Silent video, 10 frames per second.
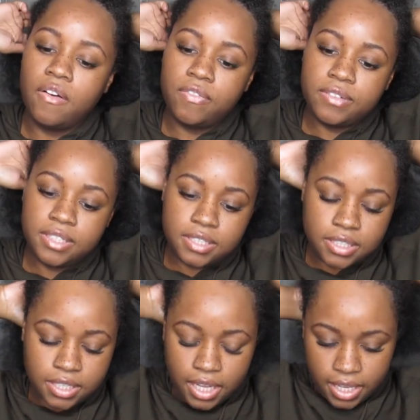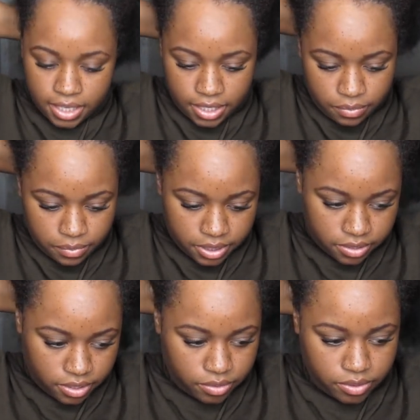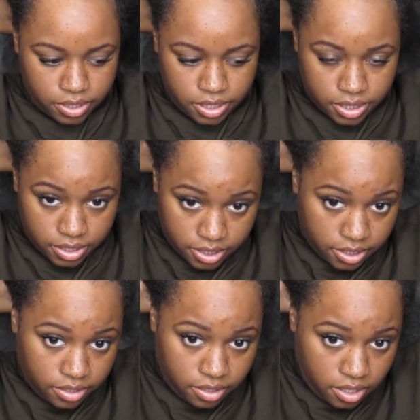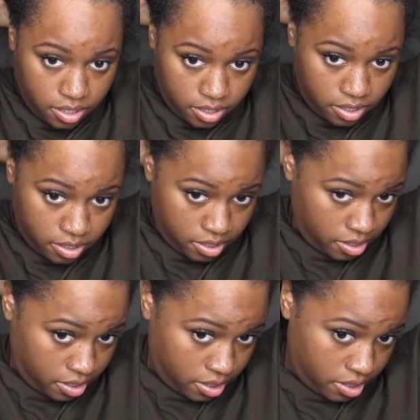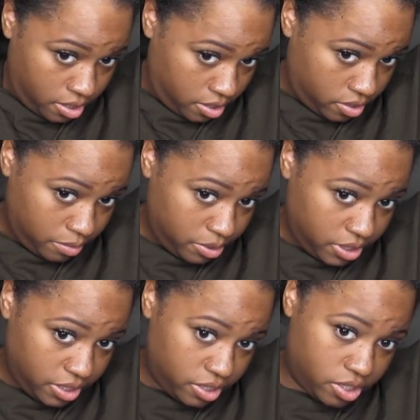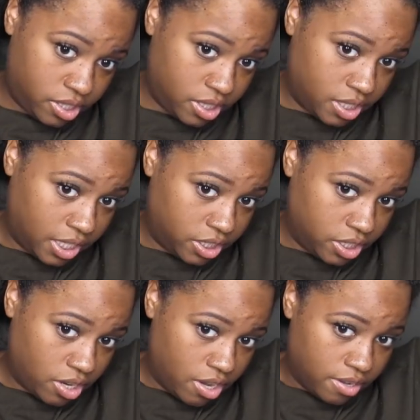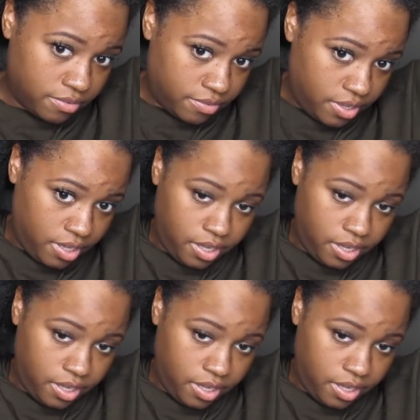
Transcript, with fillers: Hopefully today it will go good. So I'm just going to section off